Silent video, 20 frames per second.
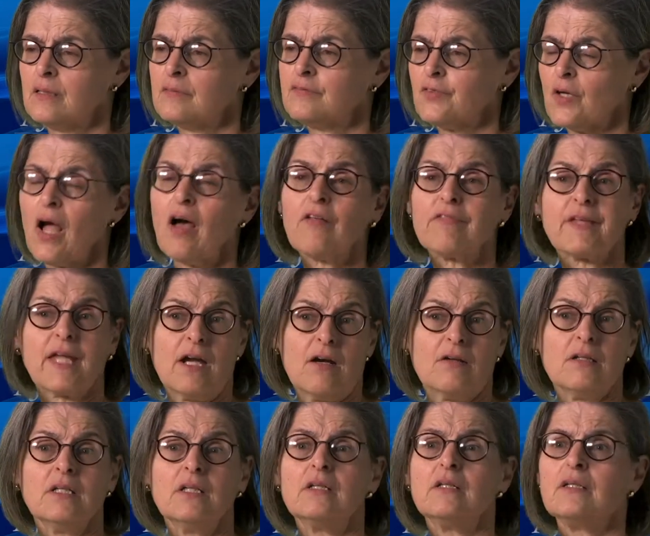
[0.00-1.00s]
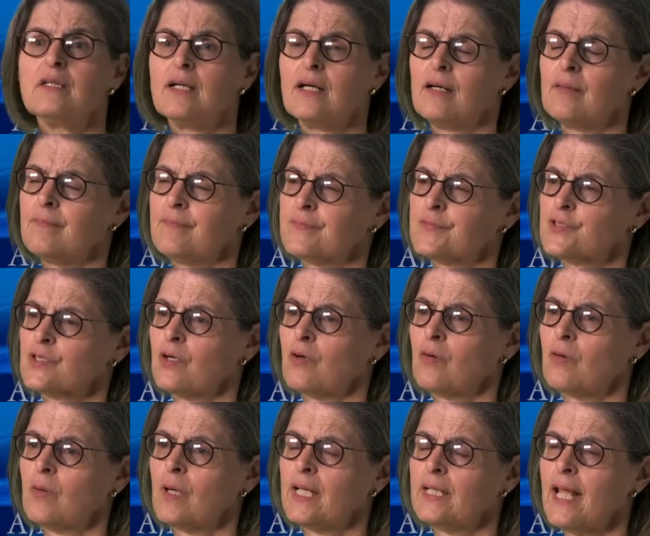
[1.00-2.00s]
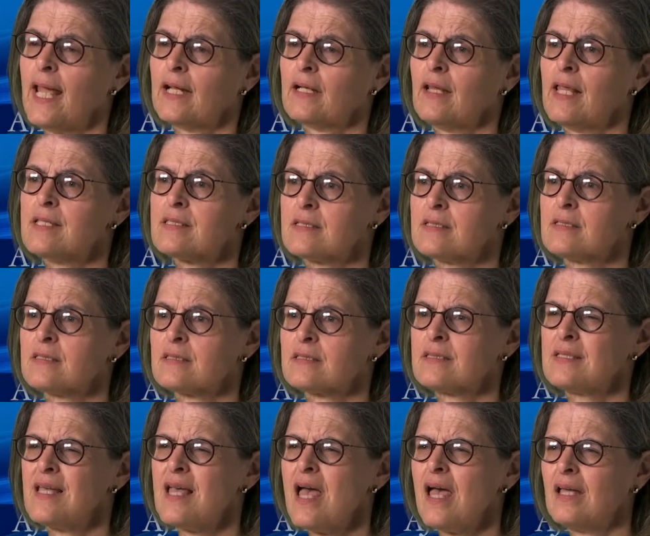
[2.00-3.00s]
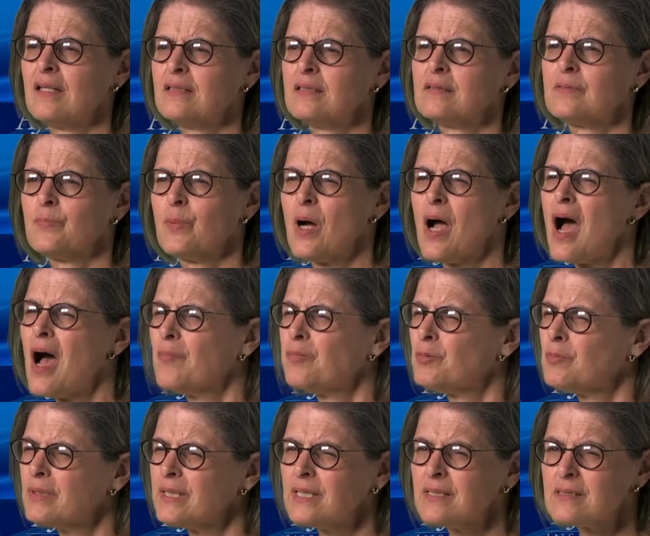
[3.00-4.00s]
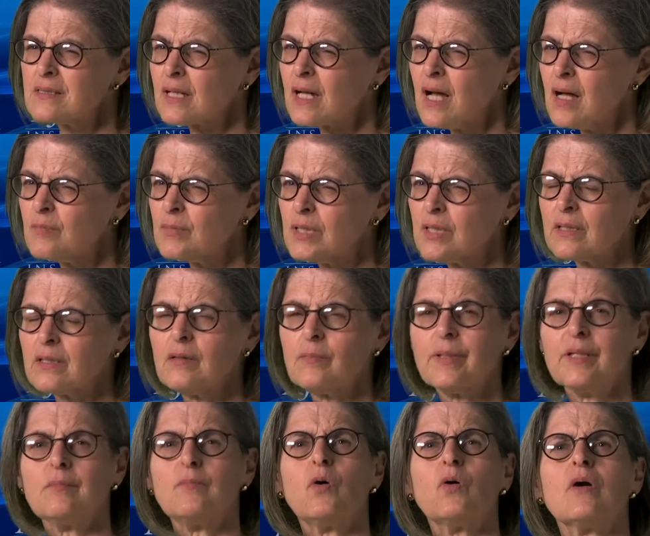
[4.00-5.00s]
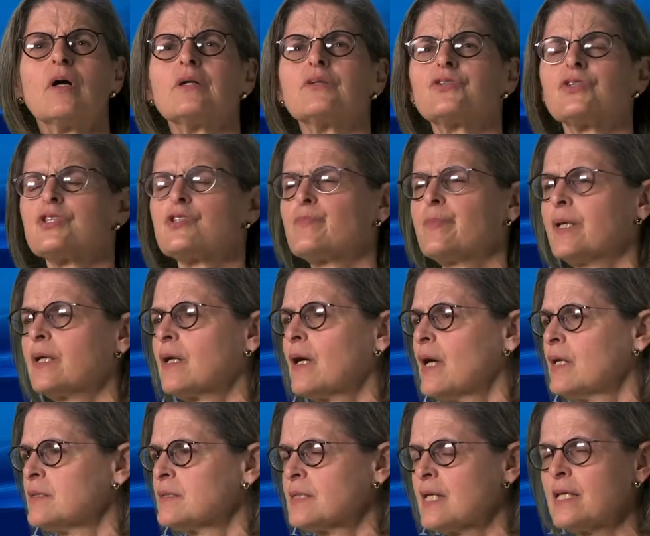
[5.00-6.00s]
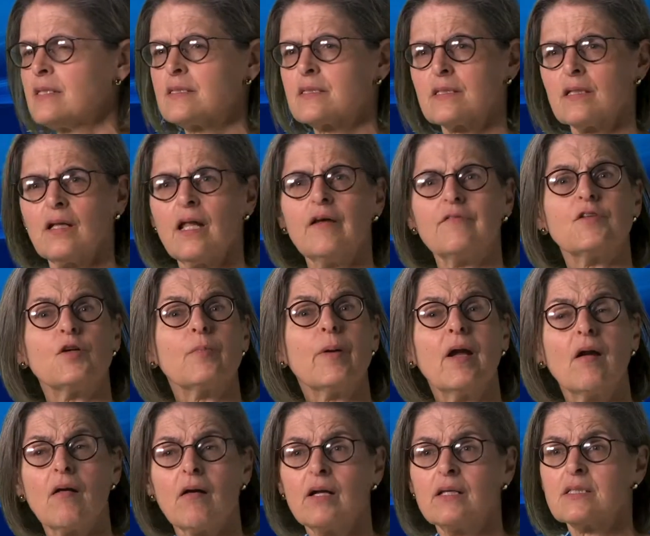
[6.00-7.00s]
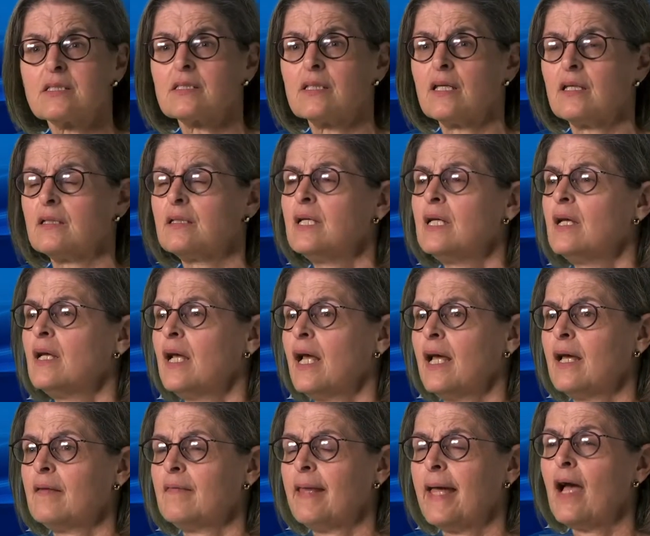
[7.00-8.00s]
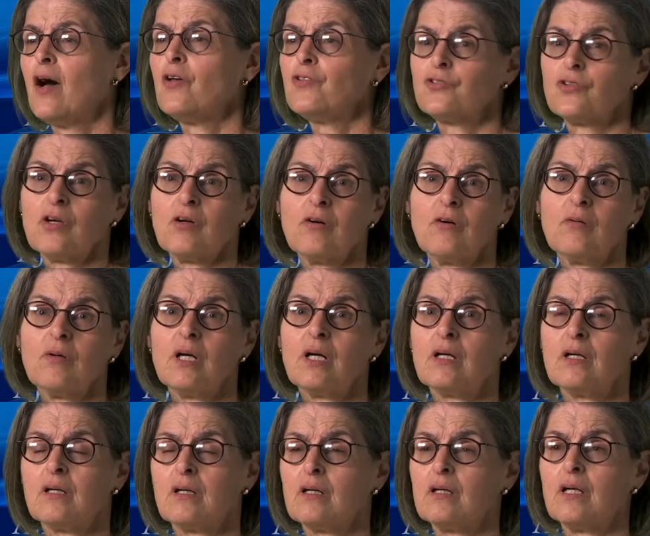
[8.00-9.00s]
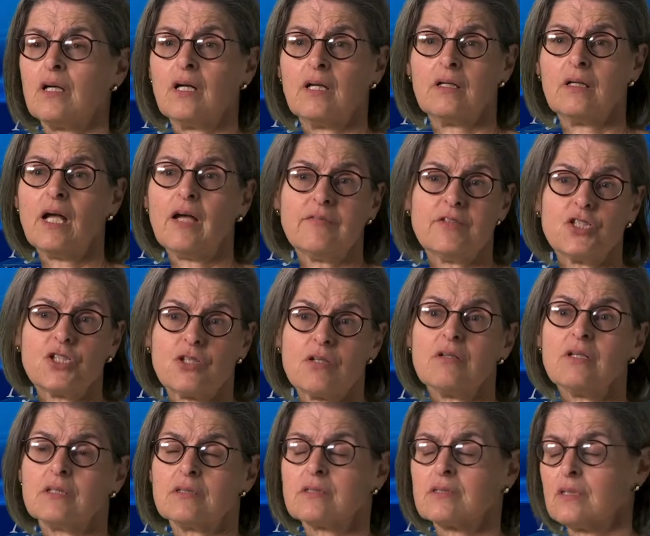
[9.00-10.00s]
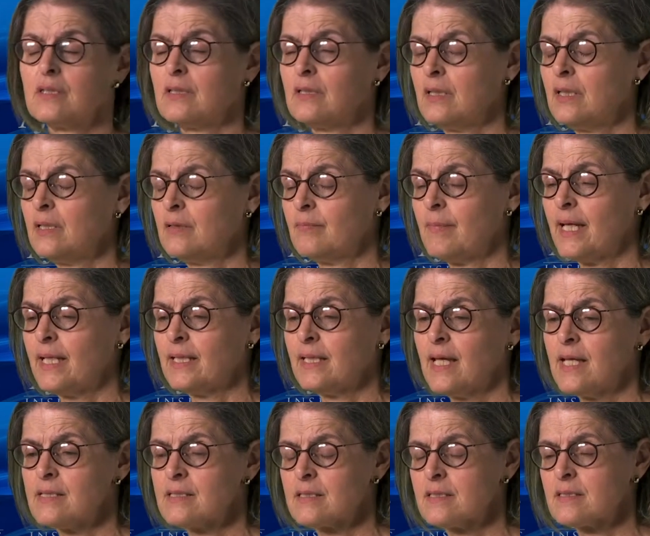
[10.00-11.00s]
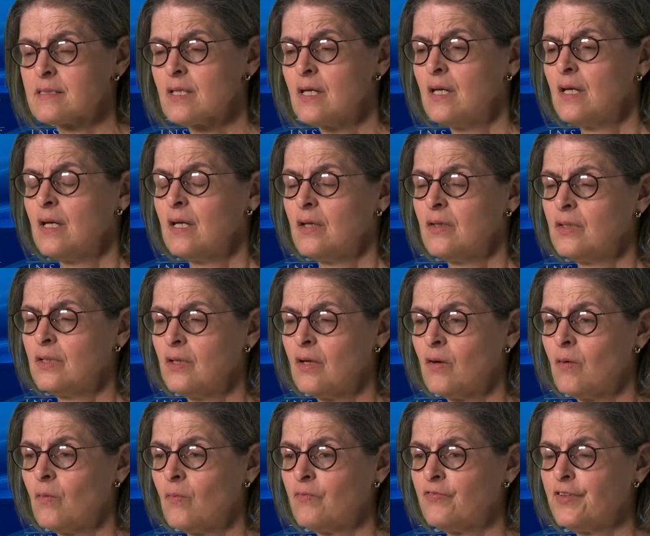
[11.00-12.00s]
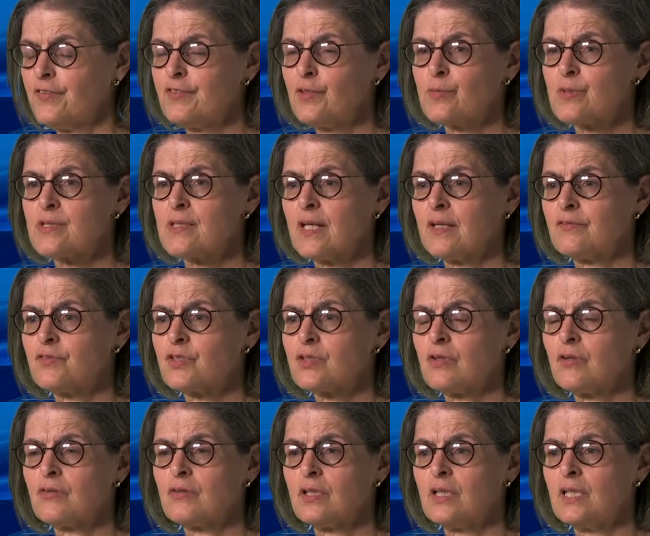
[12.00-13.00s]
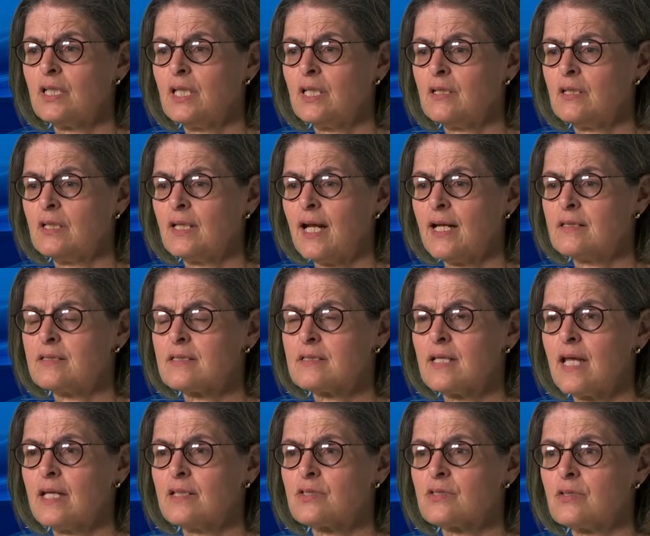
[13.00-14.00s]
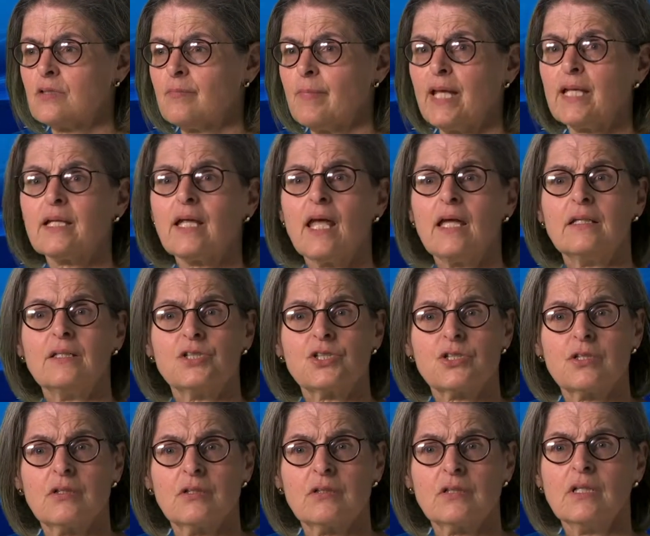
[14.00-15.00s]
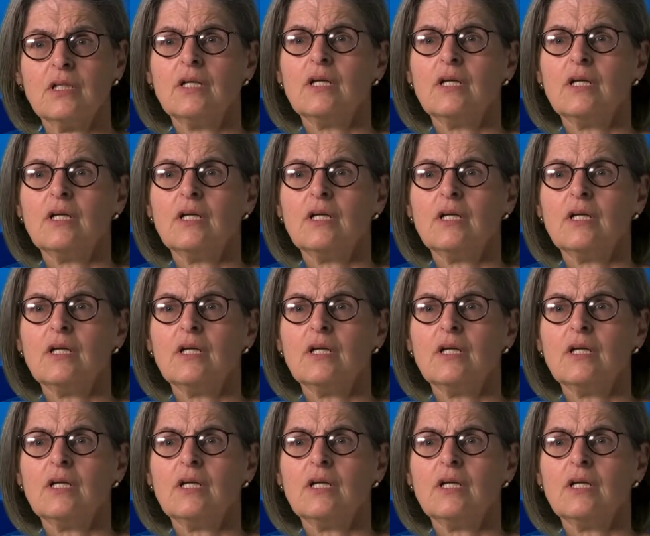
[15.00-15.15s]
for health care. And adolescents tend probably to come a little bit more just because they still have their parents and they also have insurance in many cases. You know, 50% of children in the United States are Medicaid insured.